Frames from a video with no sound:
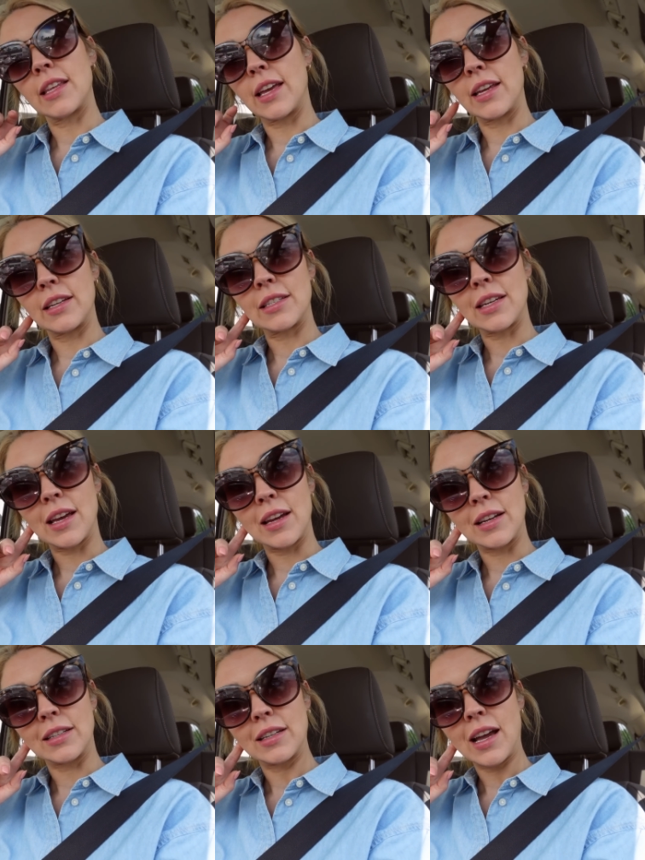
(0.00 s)
that
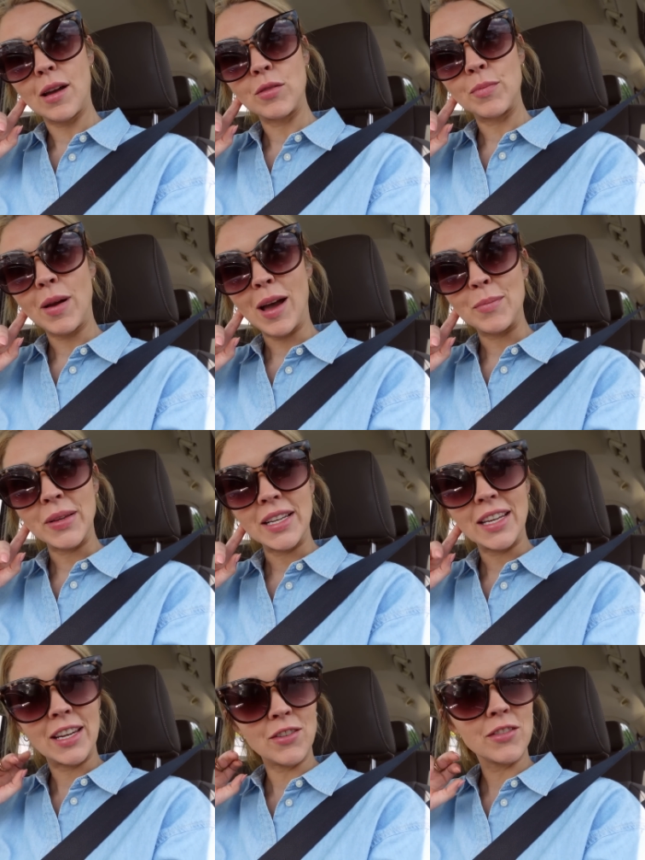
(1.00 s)
uh, I would pop in
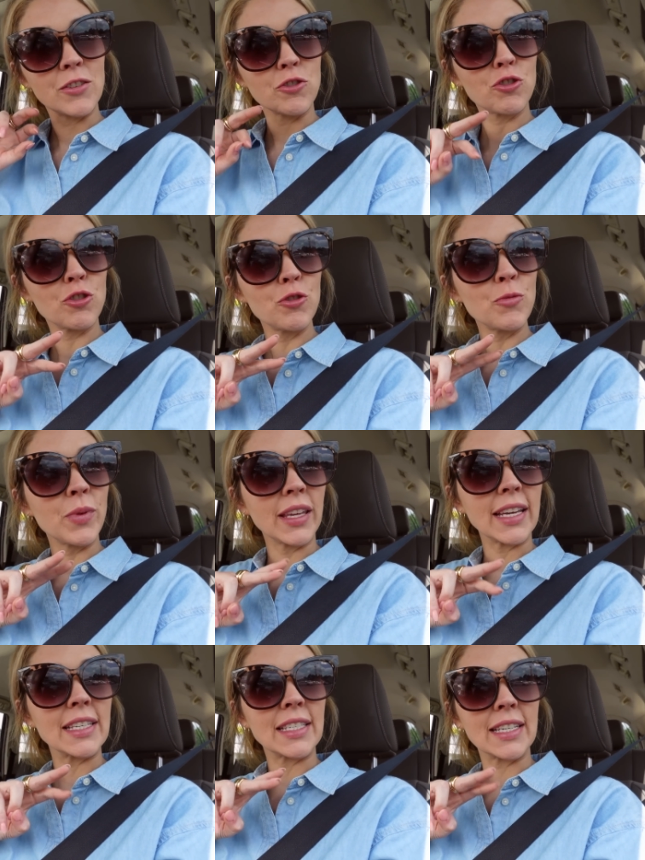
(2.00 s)
here. There's two
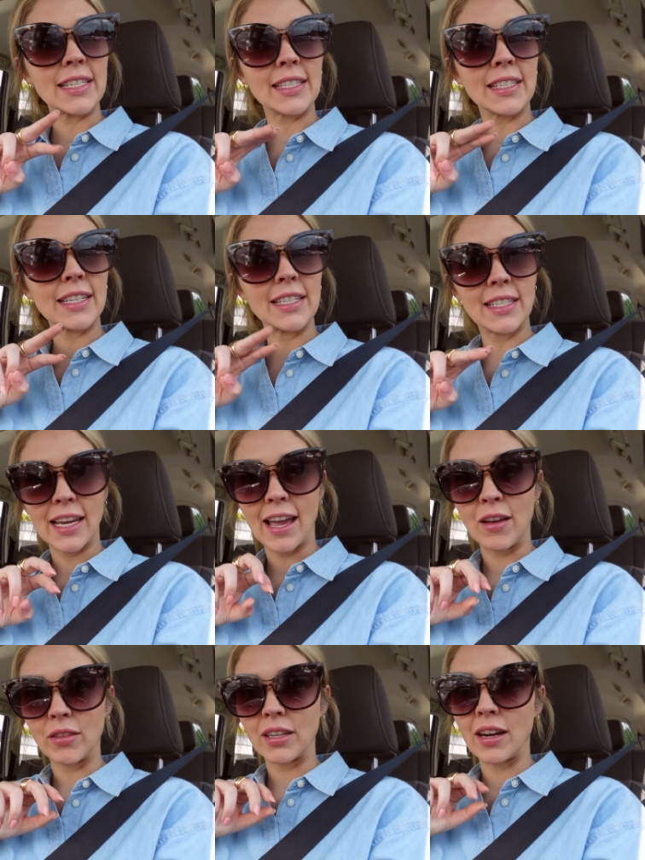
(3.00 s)
places in
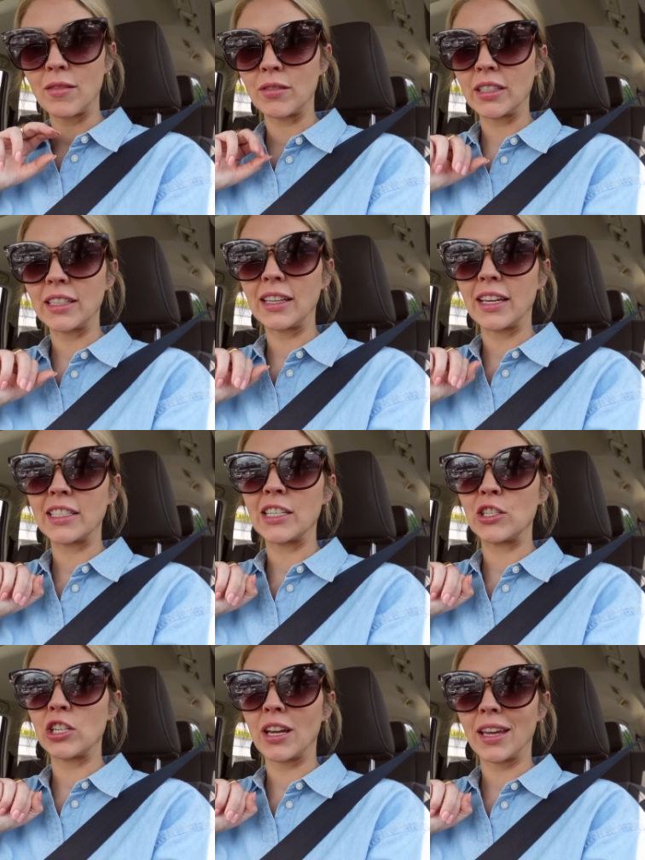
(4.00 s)
town that I really like to
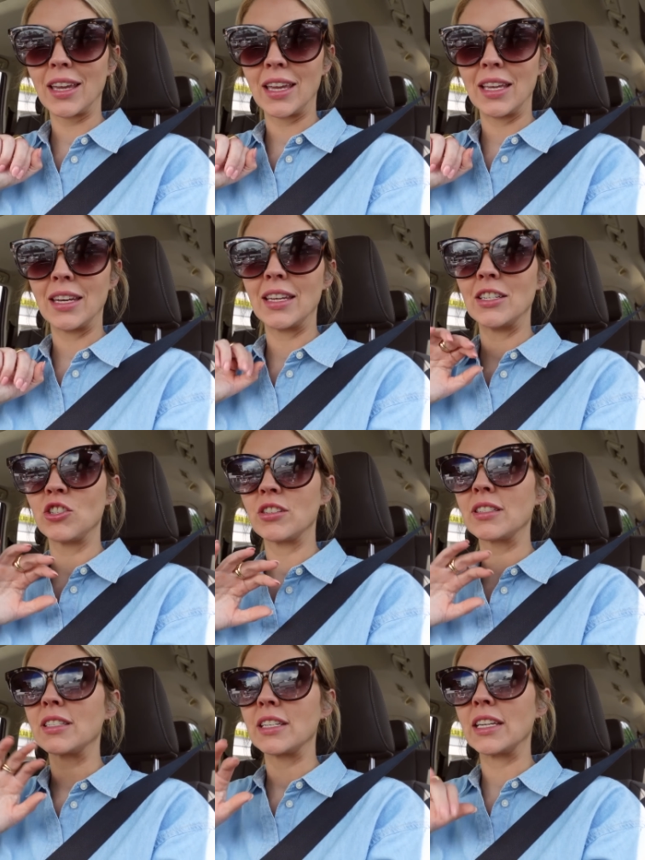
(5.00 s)
check in and
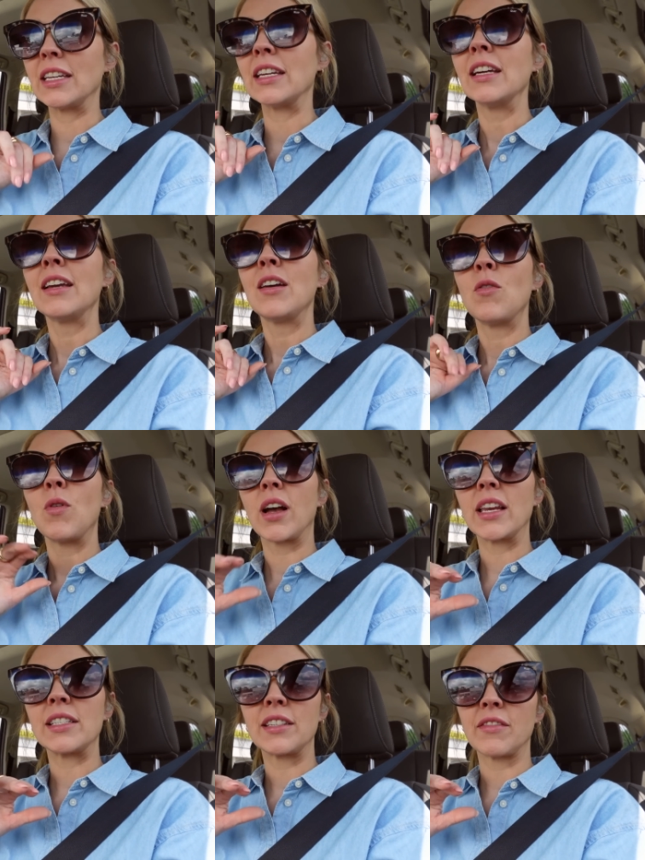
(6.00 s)
just see what
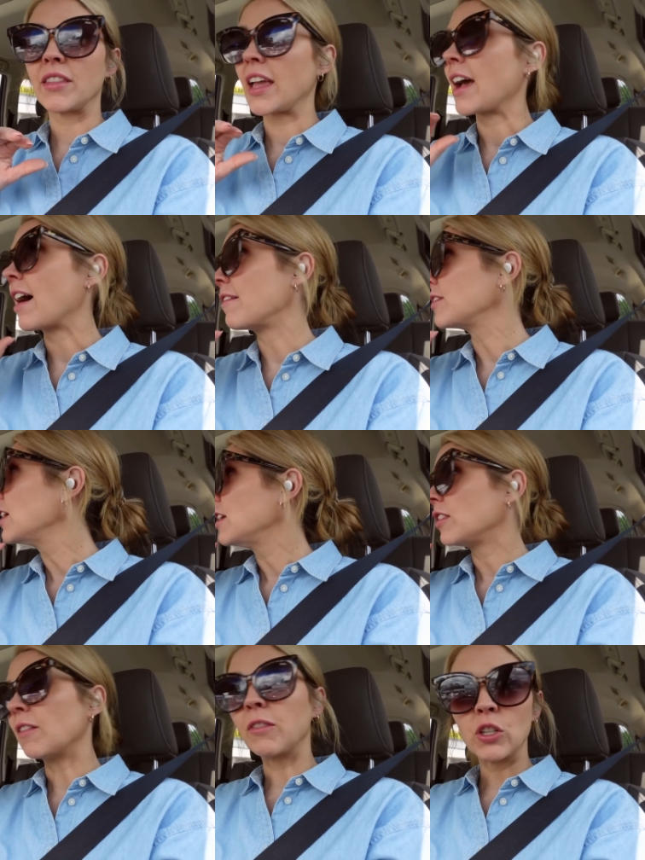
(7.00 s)
kind of stuff they have.
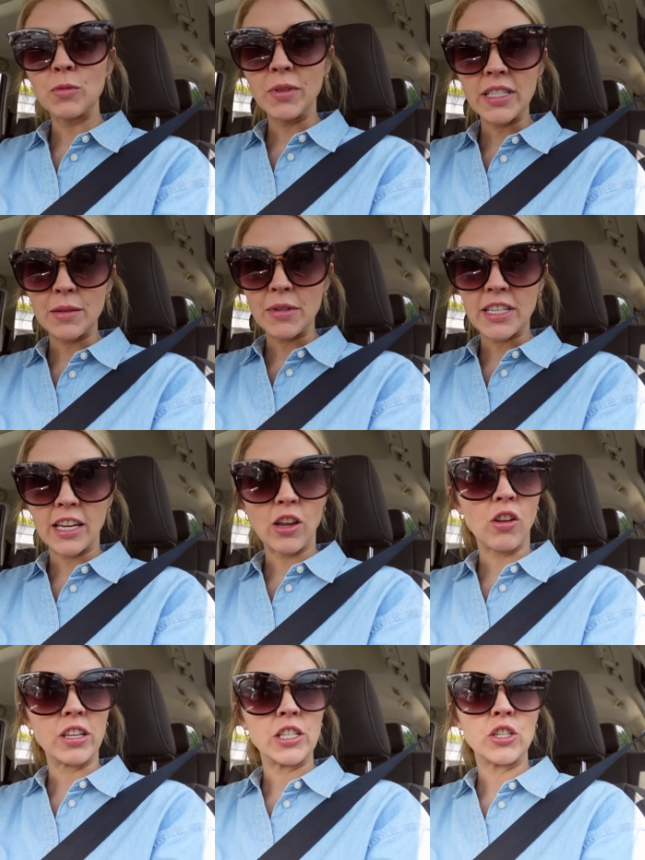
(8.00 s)
The first place I'm going to take
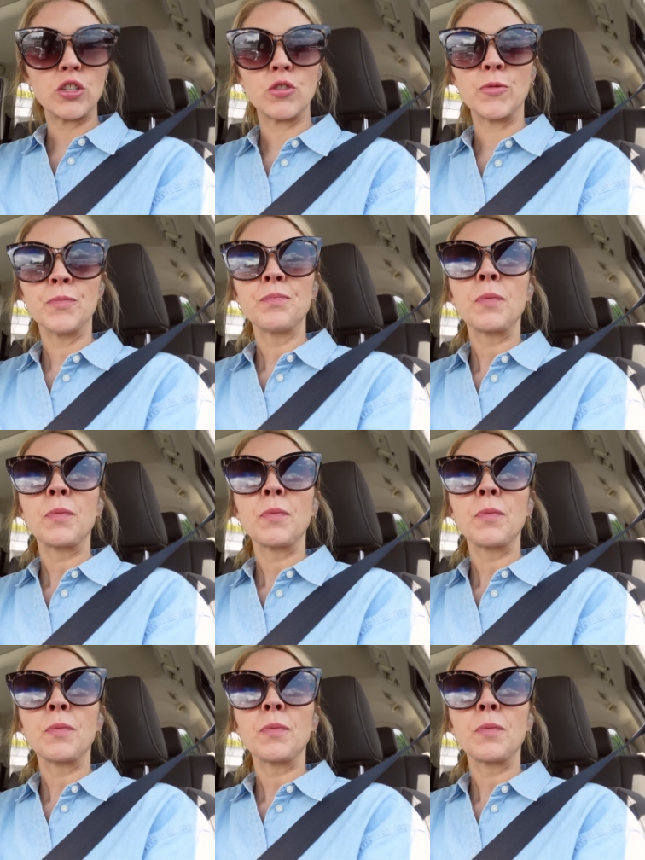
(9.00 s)
y'all into